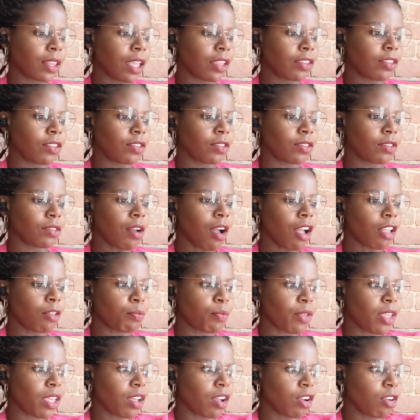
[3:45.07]
Like, she's
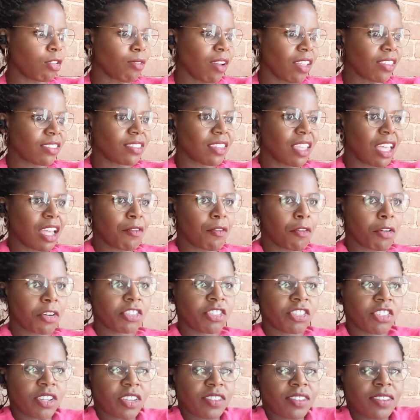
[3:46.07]
not being aggressive, or
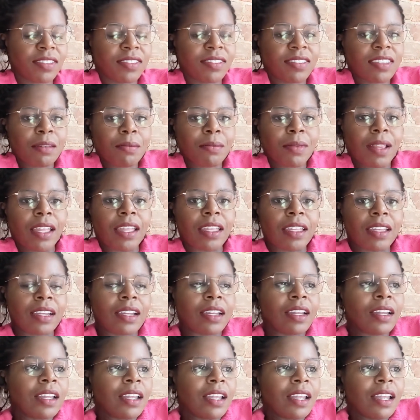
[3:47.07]
she doesn't seem like
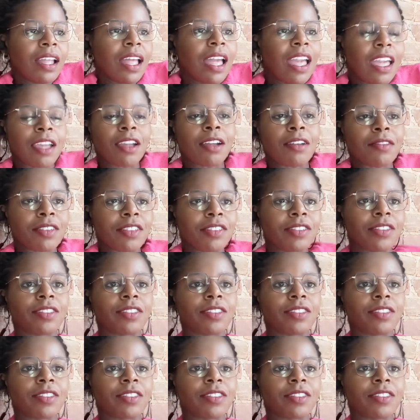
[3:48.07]
angry.